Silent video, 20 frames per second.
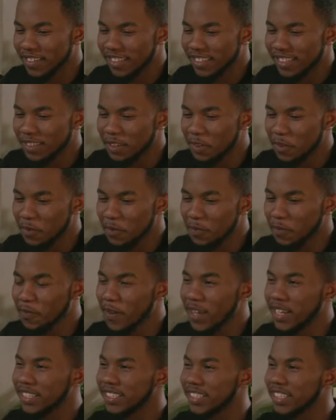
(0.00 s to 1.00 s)
So
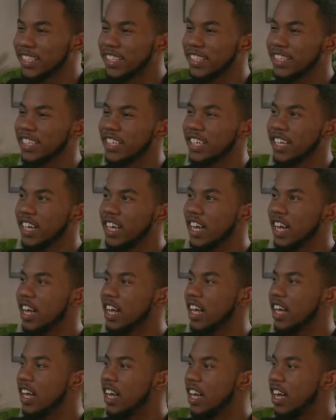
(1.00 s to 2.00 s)
basically,
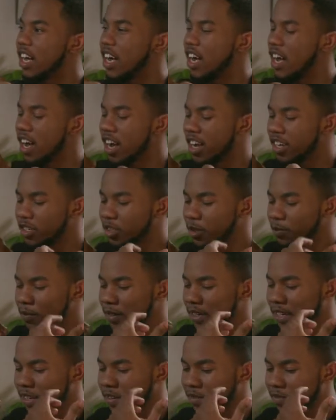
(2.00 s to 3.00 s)
I just
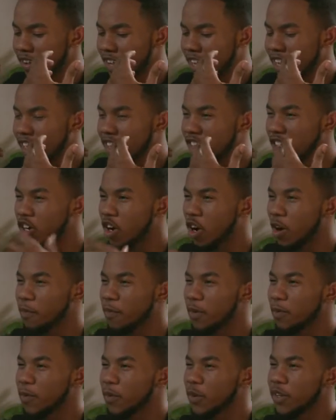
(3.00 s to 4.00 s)
believe that you can't
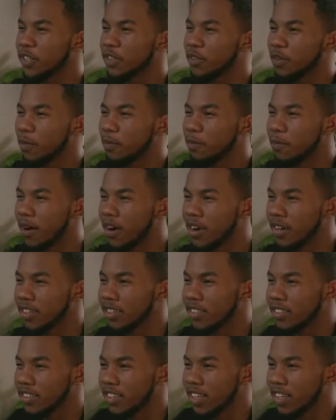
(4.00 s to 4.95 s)
be put into a box.